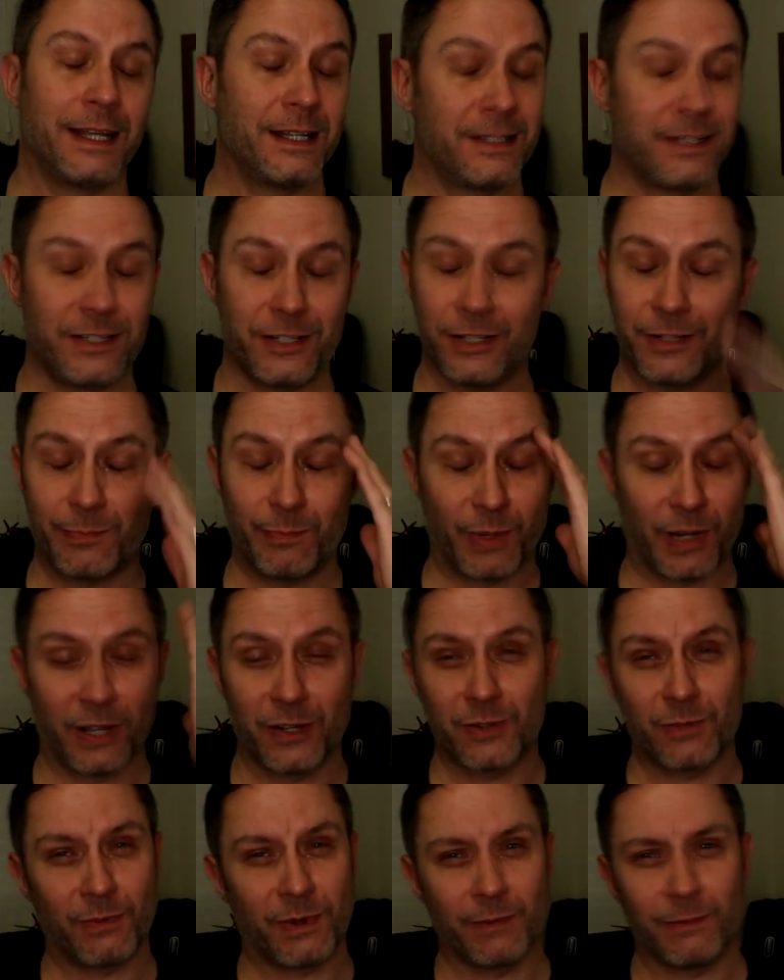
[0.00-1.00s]
It just
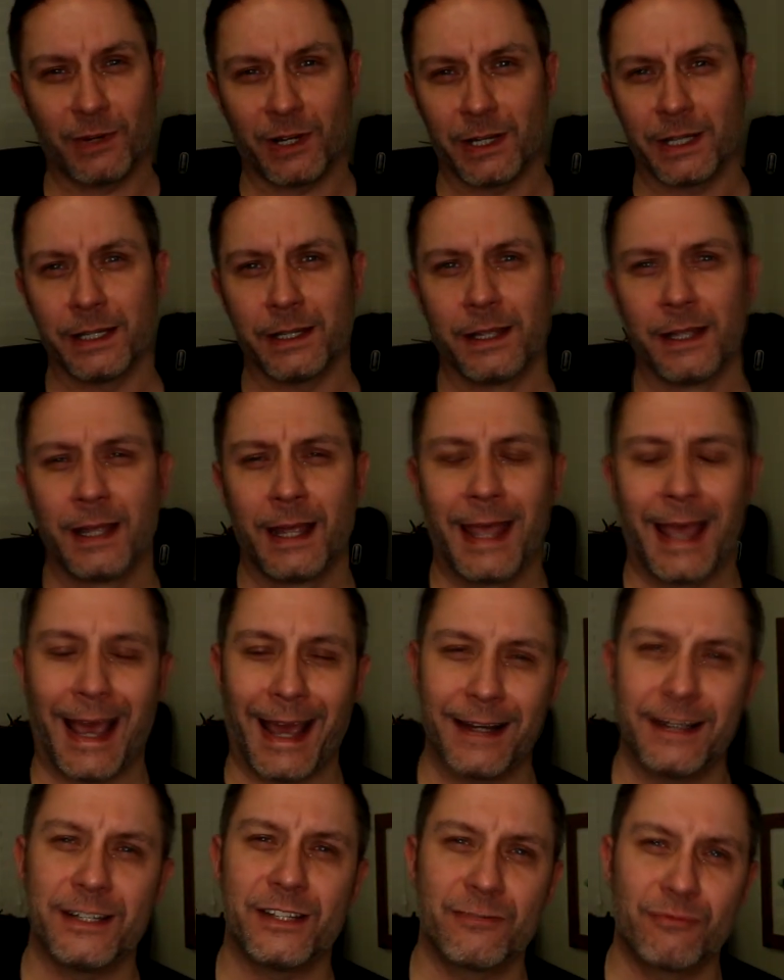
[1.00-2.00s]
blows my mind.
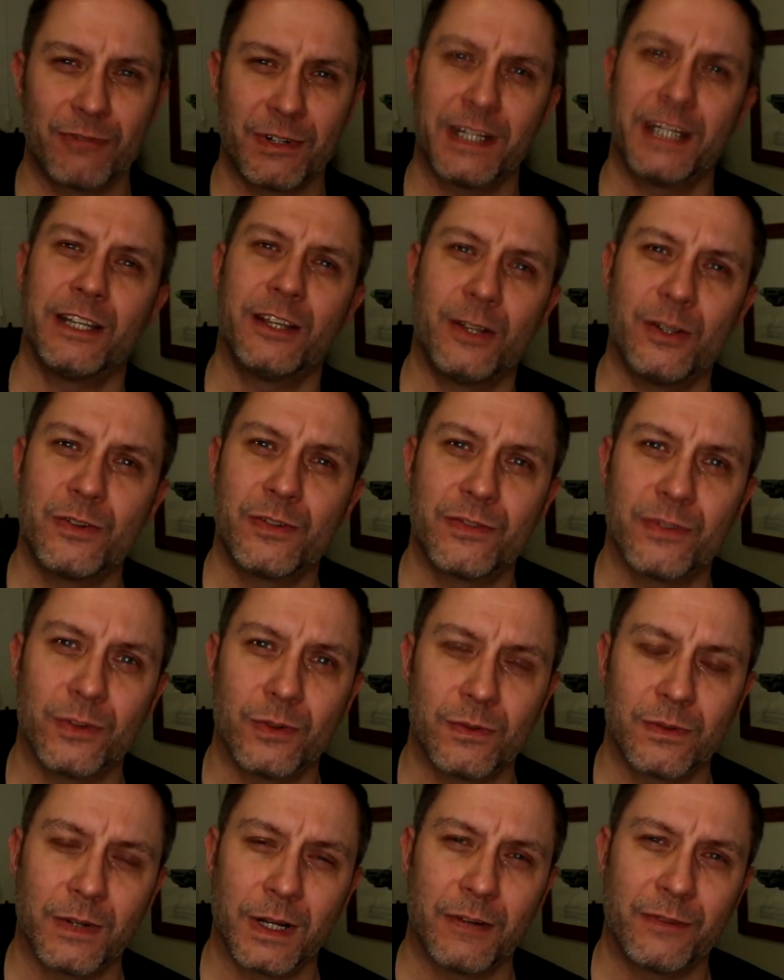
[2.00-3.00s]
And it's really
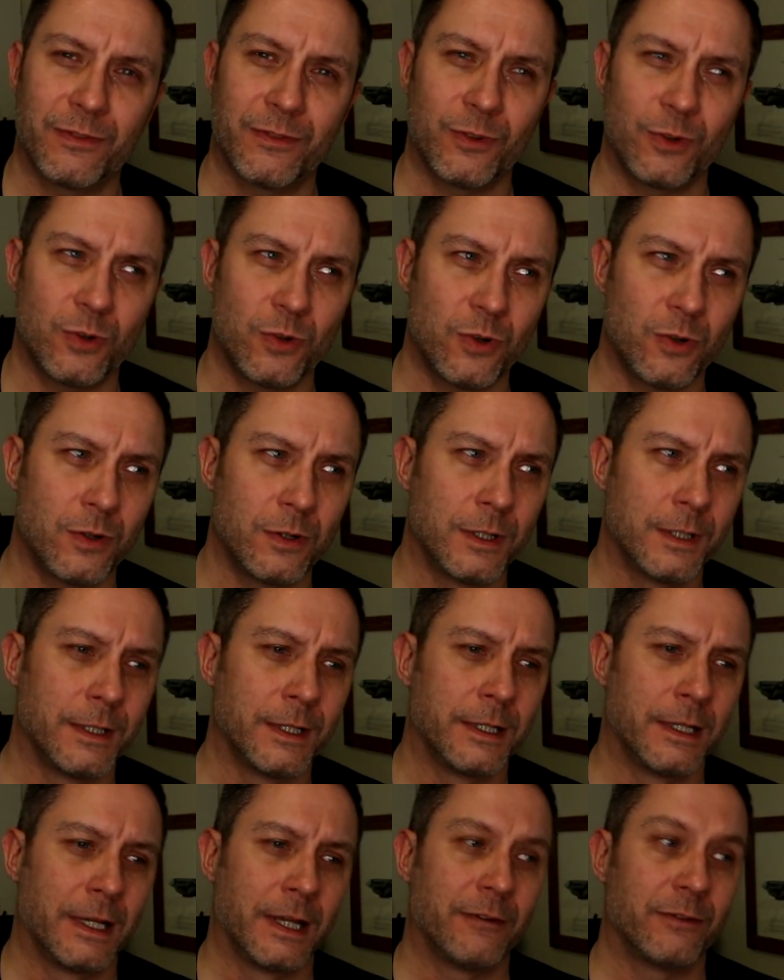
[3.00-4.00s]
useful
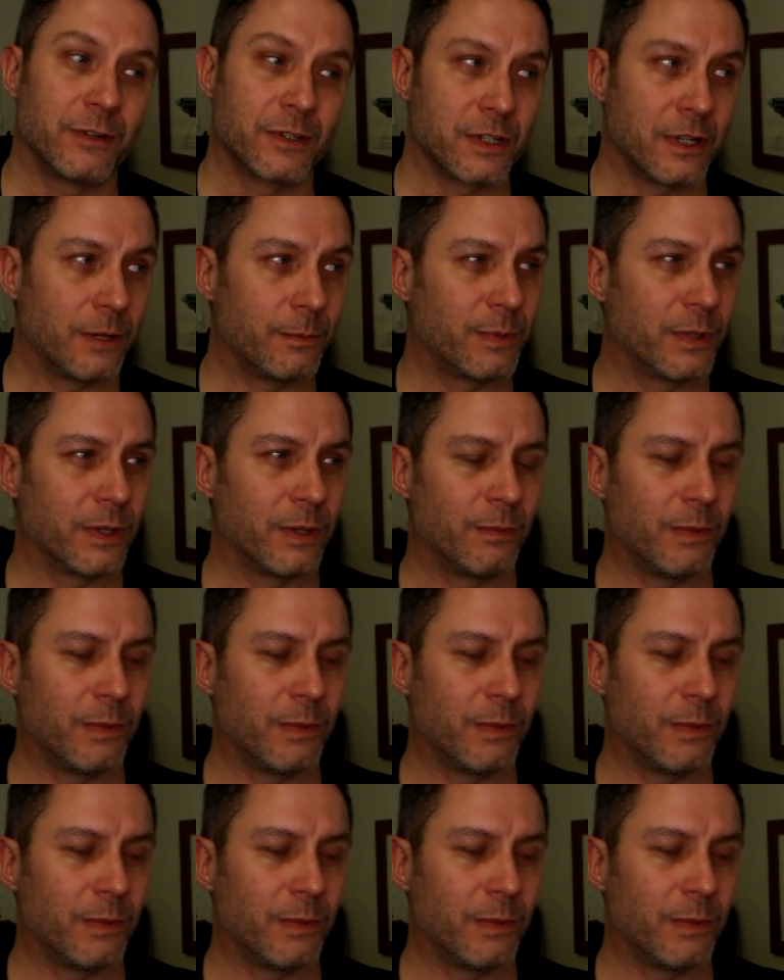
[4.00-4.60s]
for example,